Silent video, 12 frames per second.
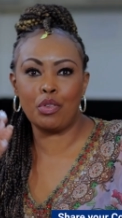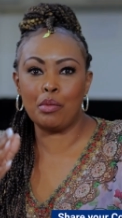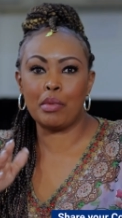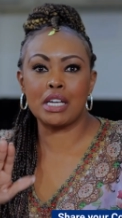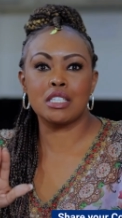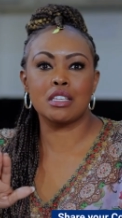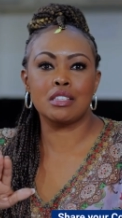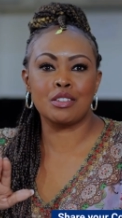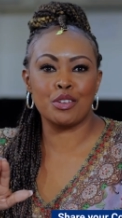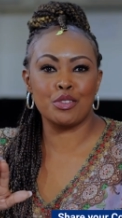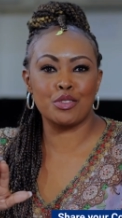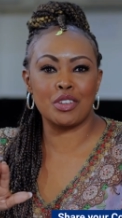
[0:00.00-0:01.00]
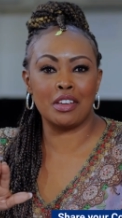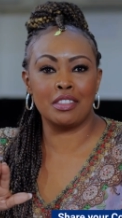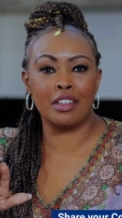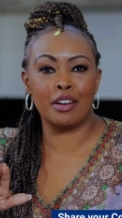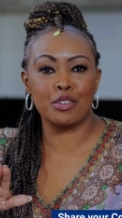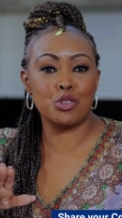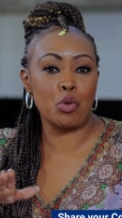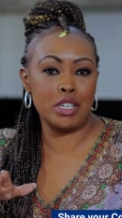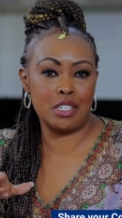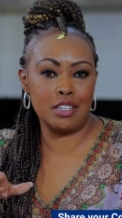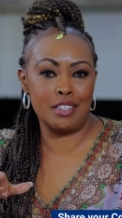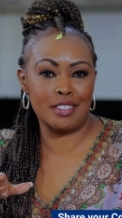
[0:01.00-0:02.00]
for my sisters in their
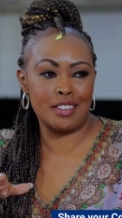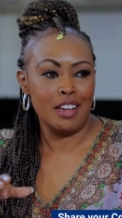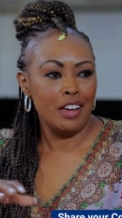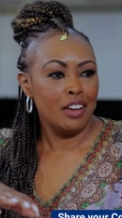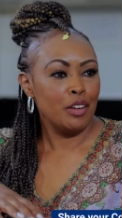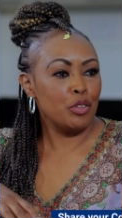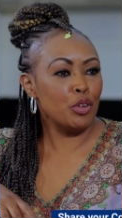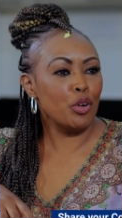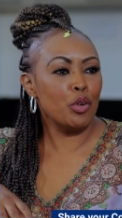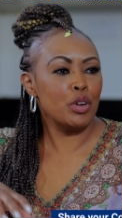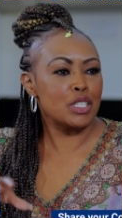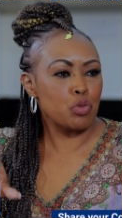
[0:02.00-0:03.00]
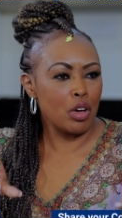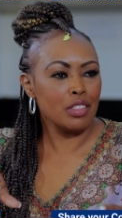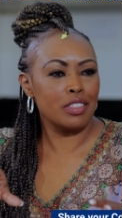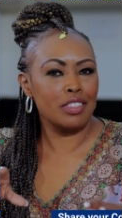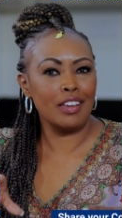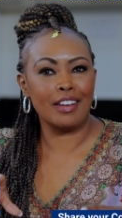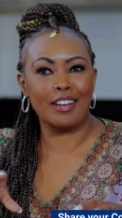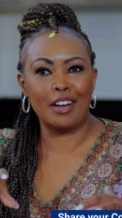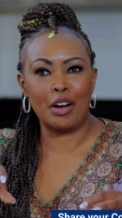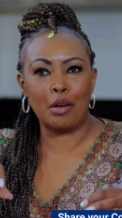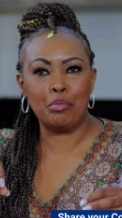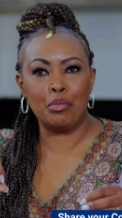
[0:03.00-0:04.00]
20s. It's one thing
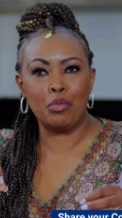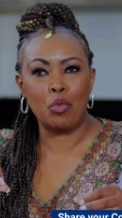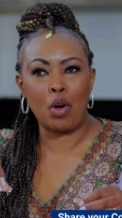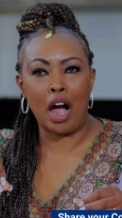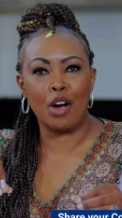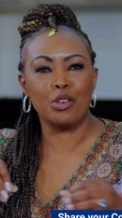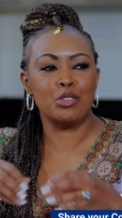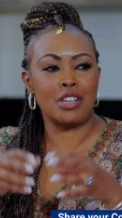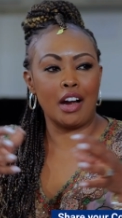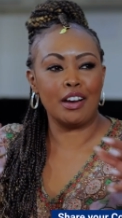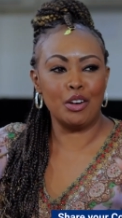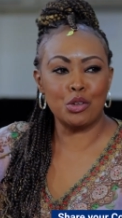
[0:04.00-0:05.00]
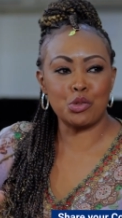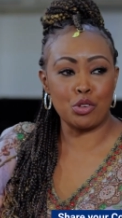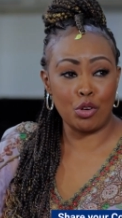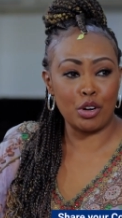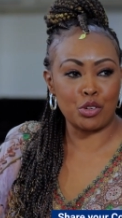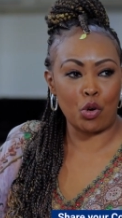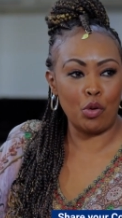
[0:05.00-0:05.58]
how your diet looks when you're at